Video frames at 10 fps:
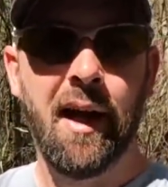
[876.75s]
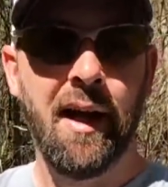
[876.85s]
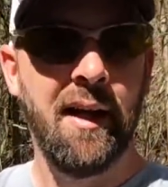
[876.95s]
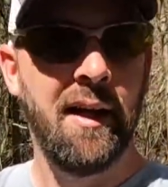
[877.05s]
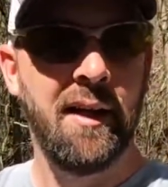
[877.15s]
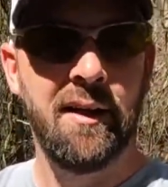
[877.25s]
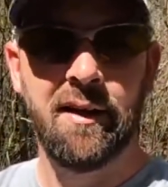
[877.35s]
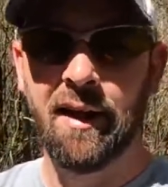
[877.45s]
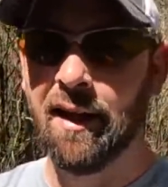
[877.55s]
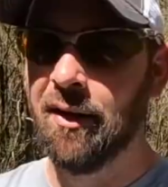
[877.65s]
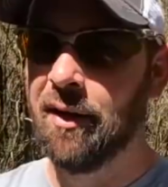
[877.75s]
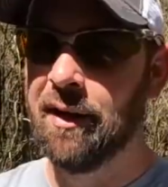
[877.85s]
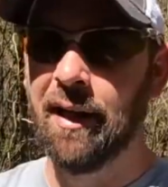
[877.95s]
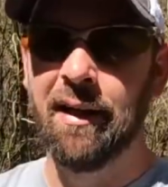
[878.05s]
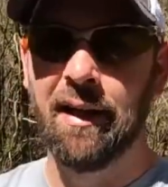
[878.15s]
And you know,
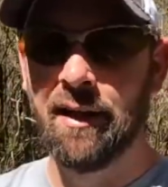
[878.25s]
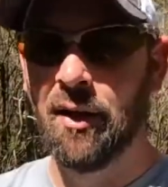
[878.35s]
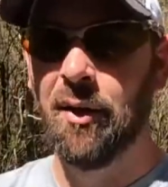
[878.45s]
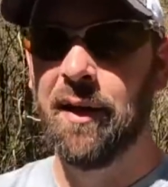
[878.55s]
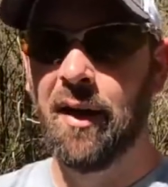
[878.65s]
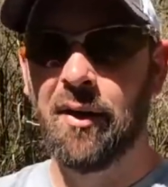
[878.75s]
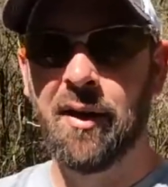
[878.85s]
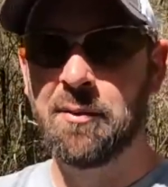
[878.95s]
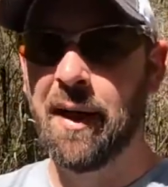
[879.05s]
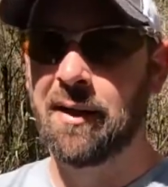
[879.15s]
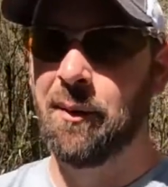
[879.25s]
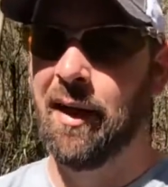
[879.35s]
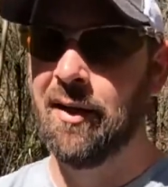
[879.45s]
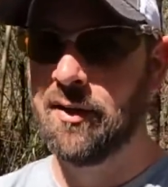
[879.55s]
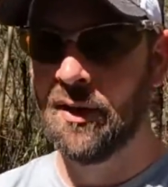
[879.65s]
it all comes back
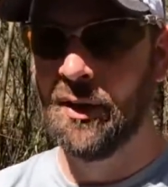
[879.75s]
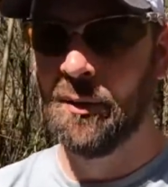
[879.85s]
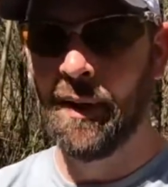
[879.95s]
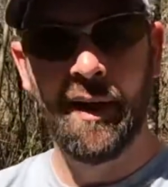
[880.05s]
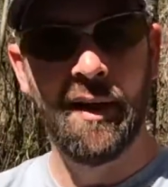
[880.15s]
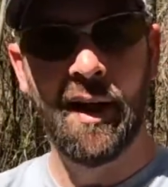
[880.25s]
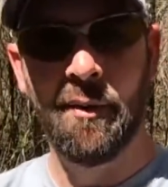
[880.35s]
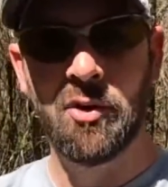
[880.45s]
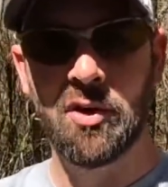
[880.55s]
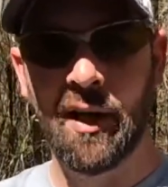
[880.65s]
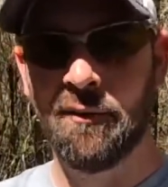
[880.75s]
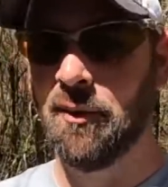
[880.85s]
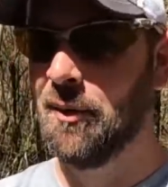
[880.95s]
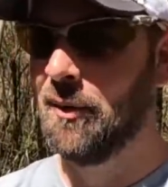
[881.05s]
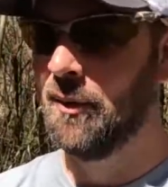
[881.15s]
around to, man, I'm just
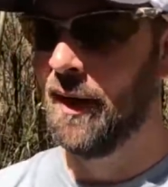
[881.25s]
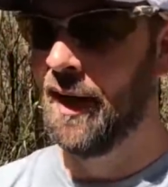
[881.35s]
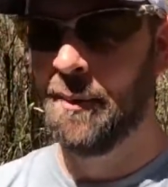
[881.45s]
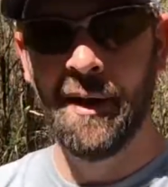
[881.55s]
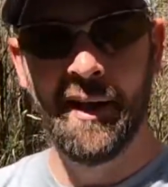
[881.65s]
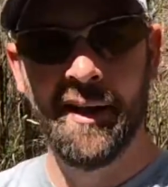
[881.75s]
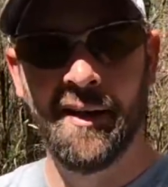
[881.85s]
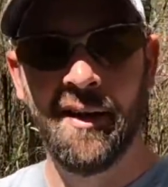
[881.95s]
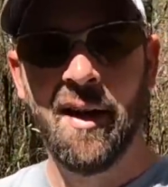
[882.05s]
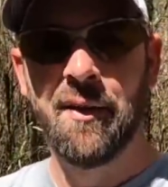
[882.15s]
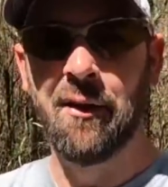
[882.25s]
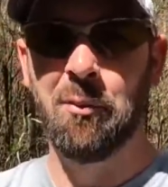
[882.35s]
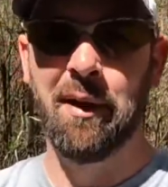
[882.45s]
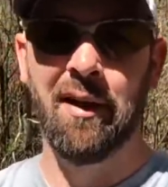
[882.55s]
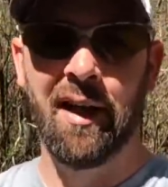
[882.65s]
thankful that I'm here,
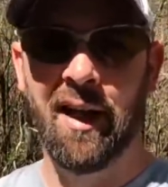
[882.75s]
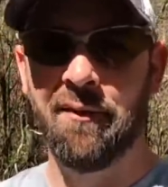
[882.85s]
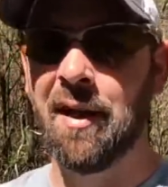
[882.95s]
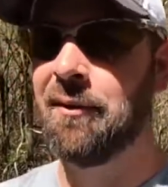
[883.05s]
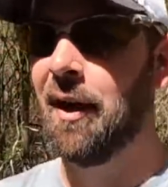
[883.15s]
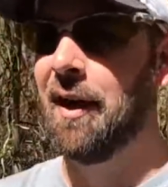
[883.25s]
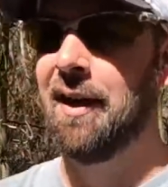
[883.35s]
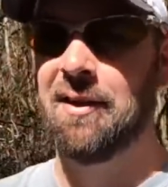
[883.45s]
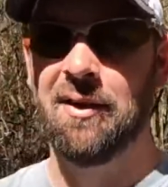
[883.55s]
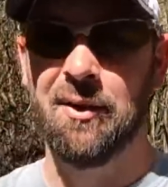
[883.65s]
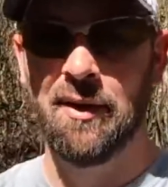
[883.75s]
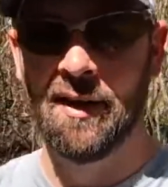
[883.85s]
thankful to be alive, thankful that I get to do